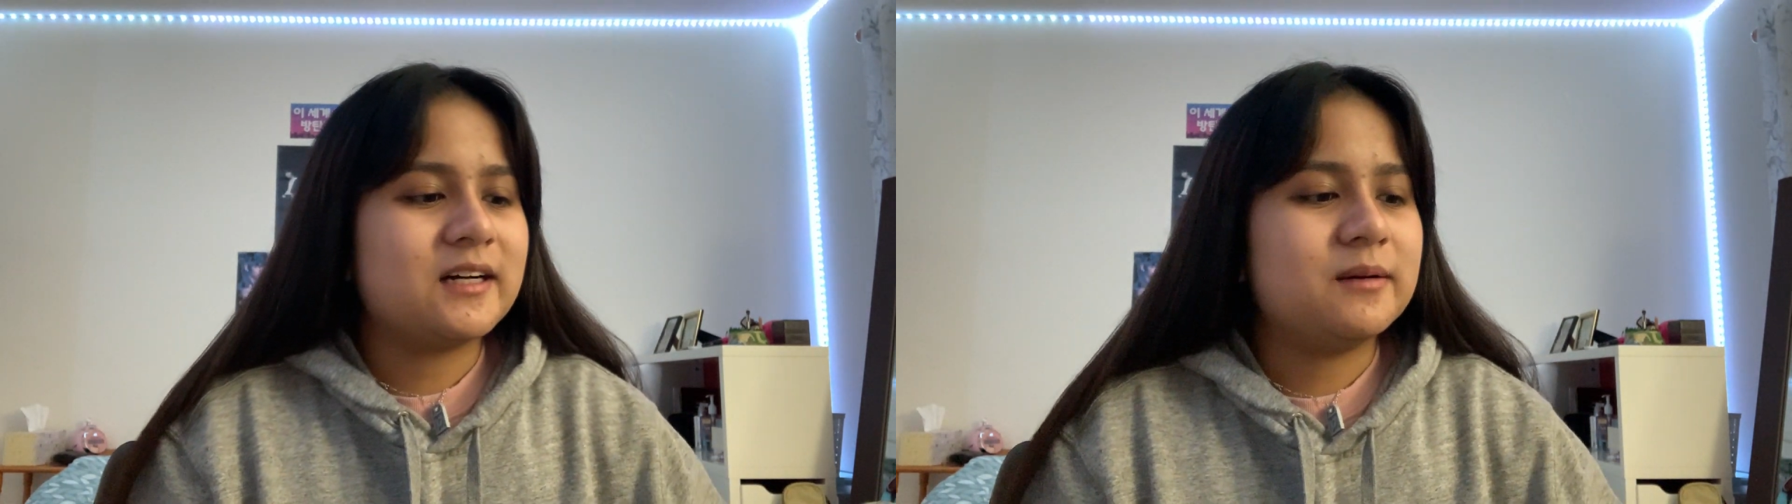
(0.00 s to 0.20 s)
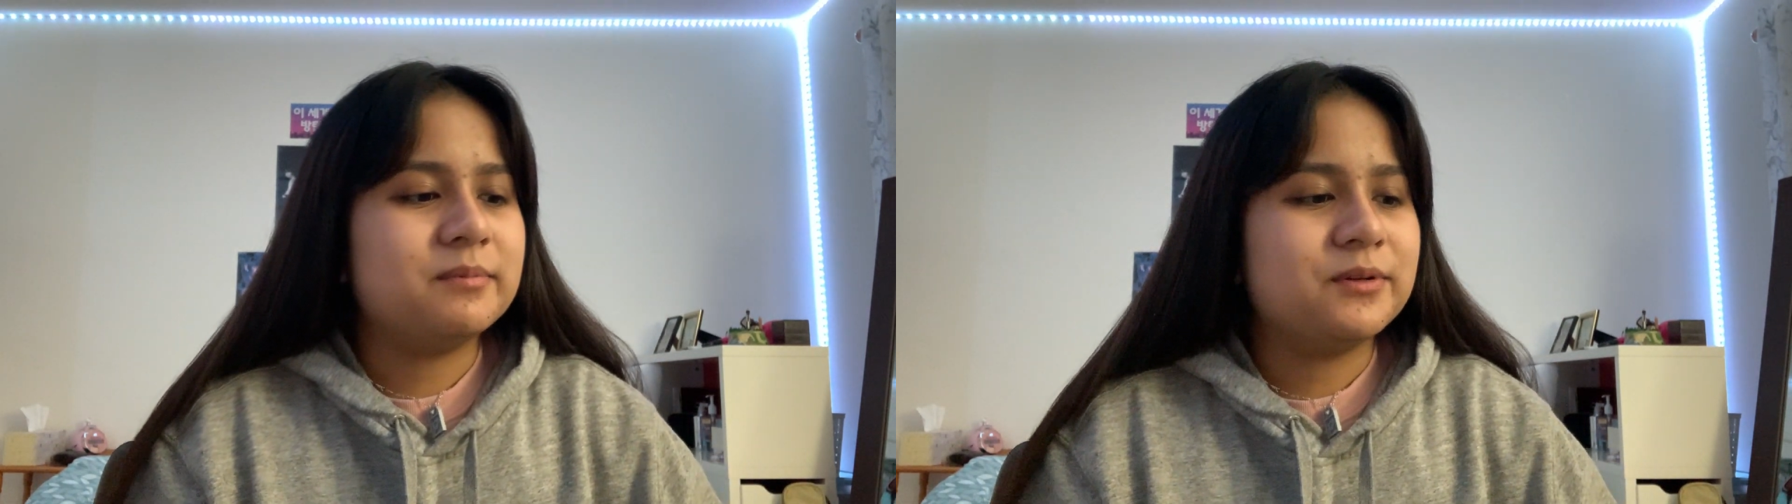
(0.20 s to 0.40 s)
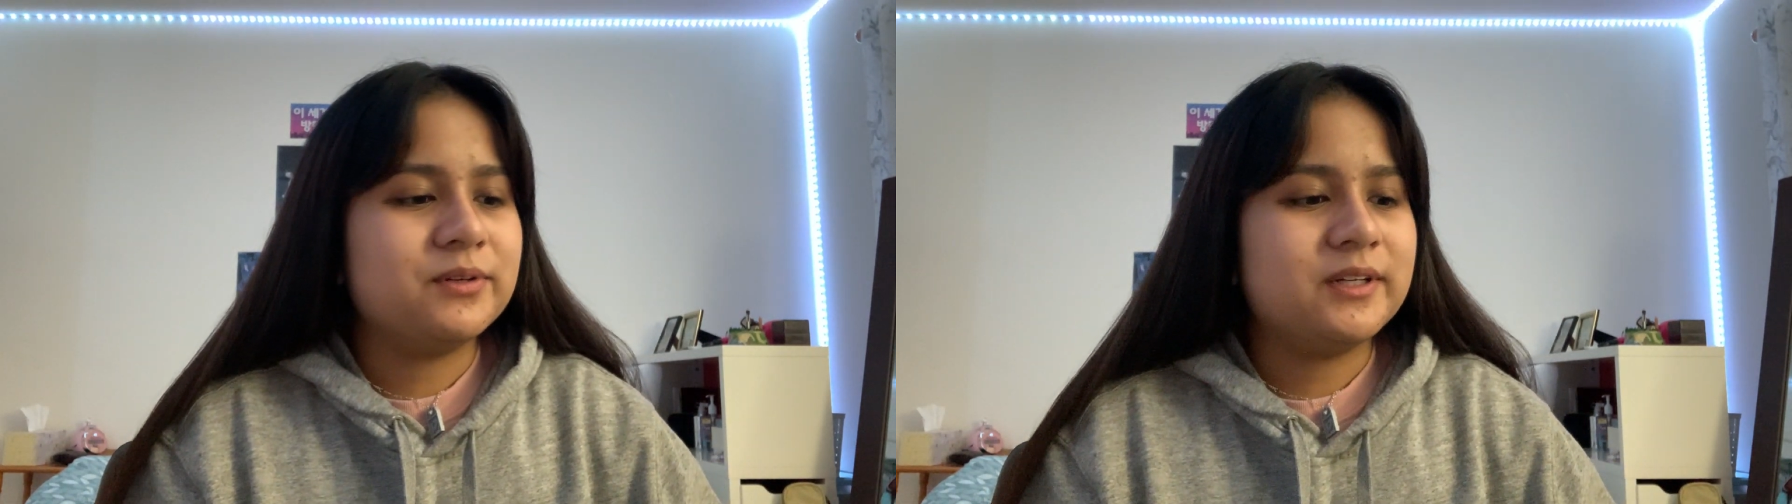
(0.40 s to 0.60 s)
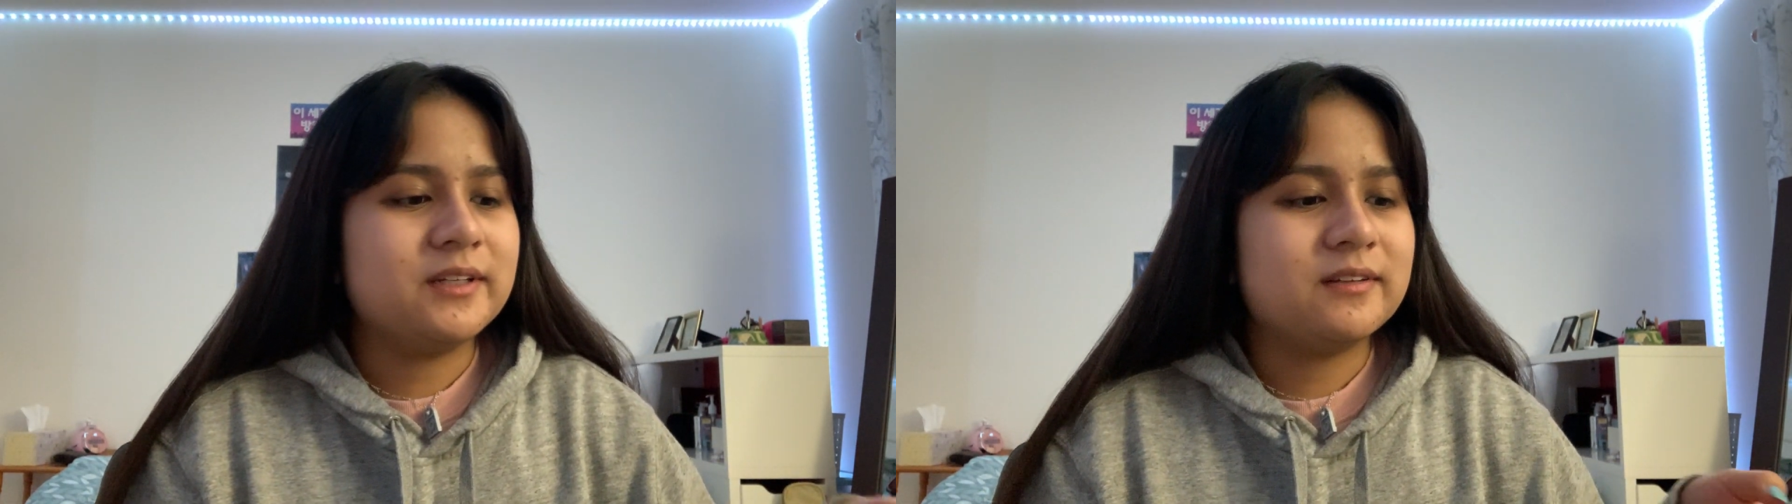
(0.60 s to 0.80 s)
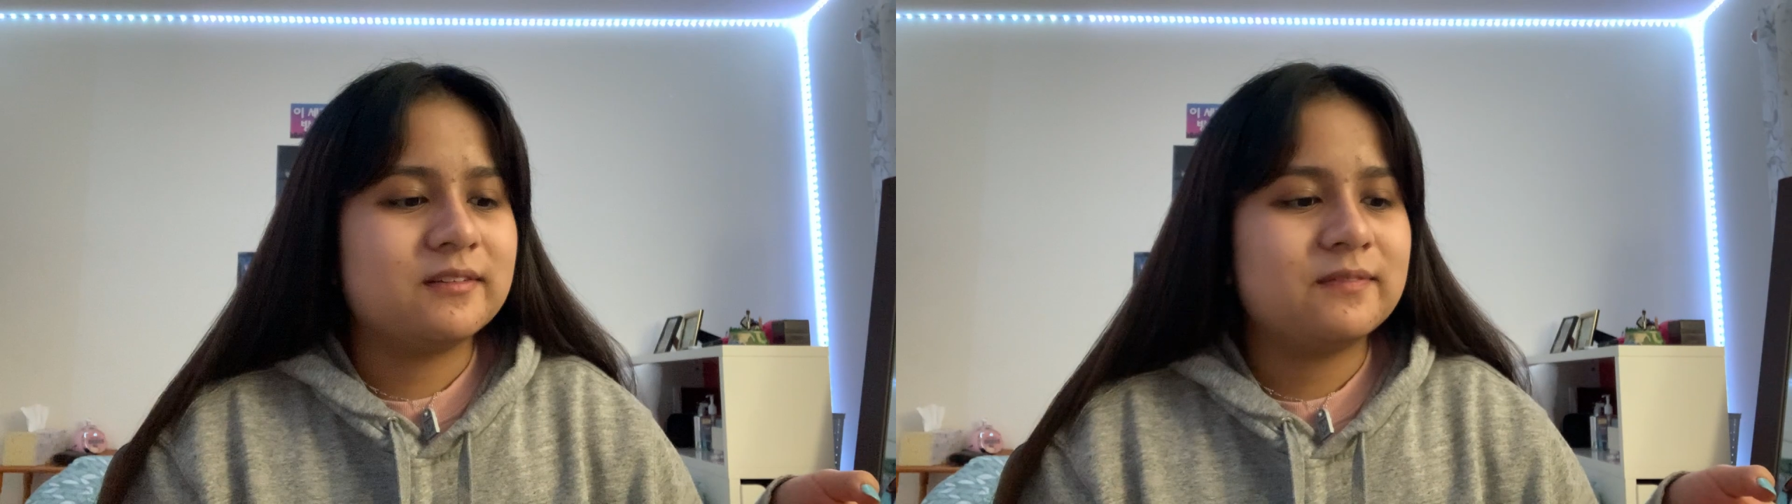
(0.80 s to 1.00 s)

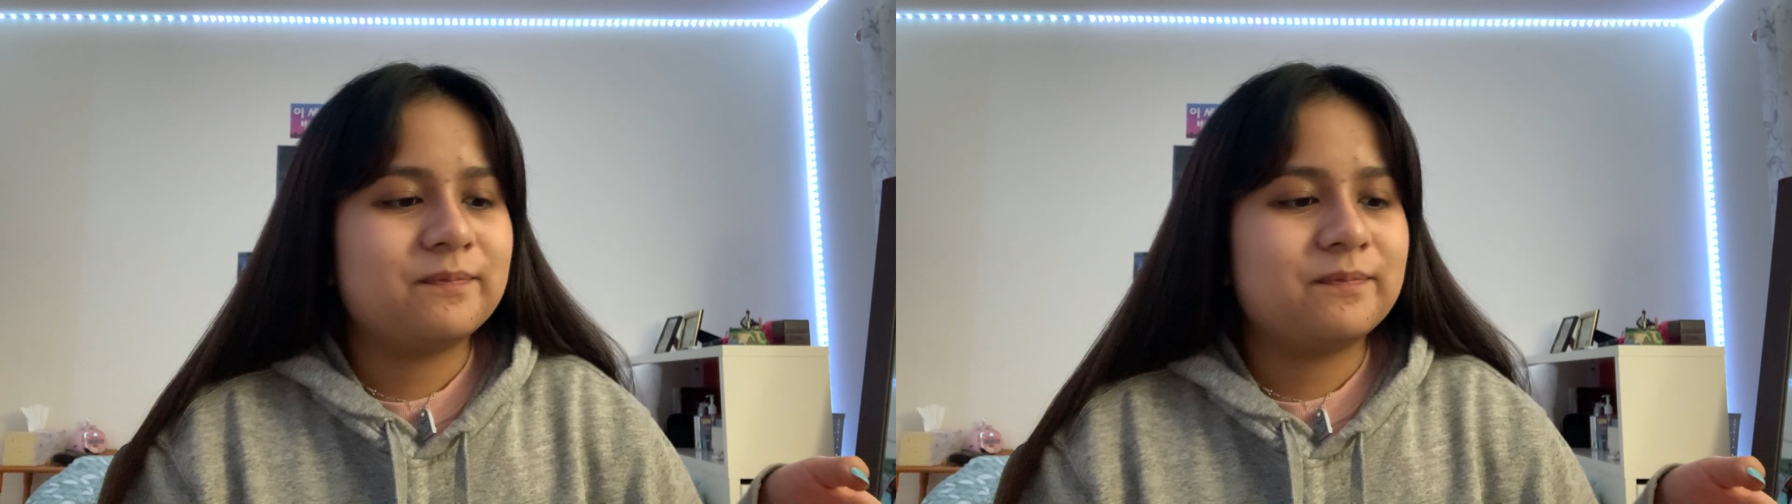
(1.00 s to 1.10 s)
uploading